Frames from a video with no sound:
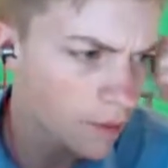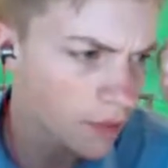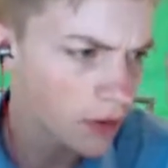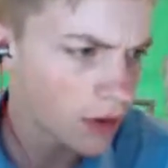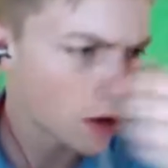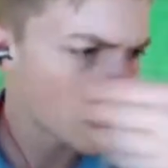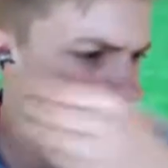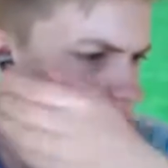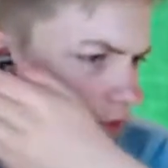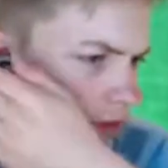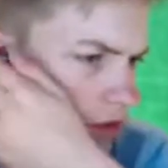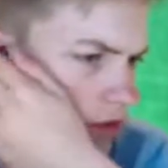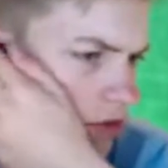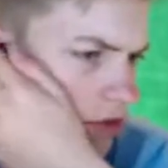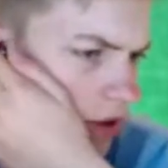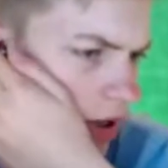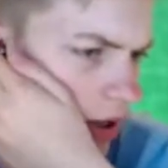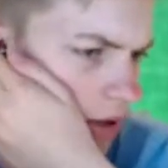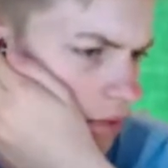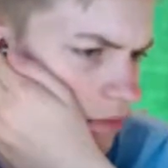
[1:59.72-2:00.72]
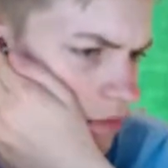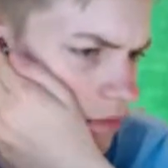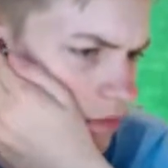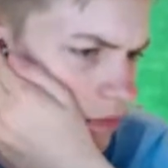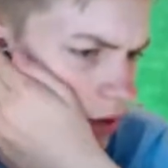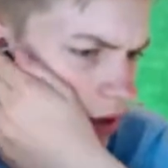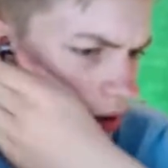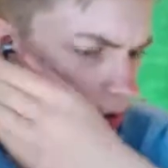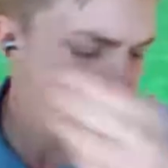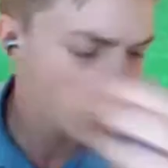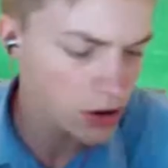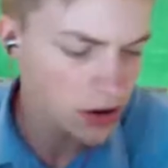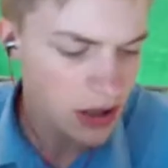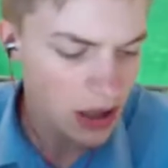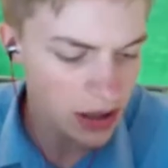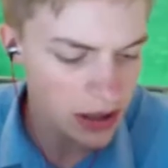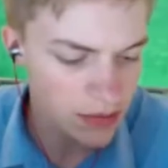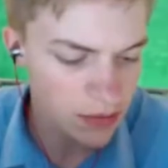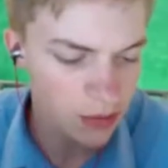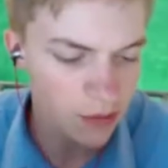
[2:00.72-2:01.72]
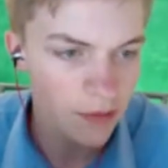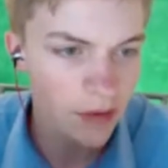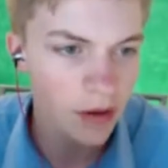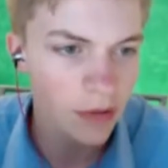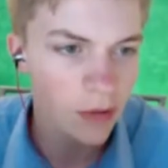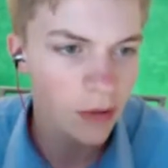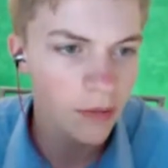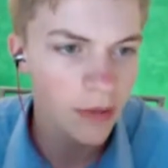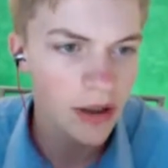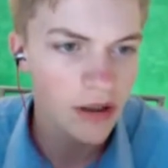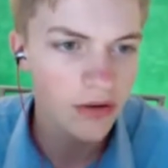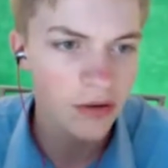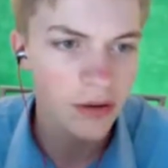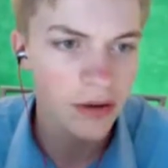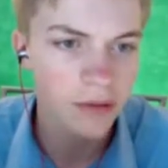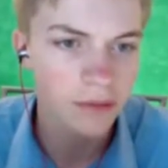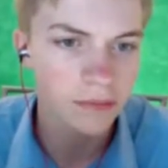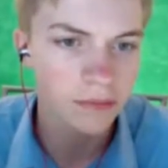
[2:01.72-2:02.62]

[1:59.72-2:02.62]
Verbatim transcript: Hopefully, yeah, keep those legs moving. What am I doing?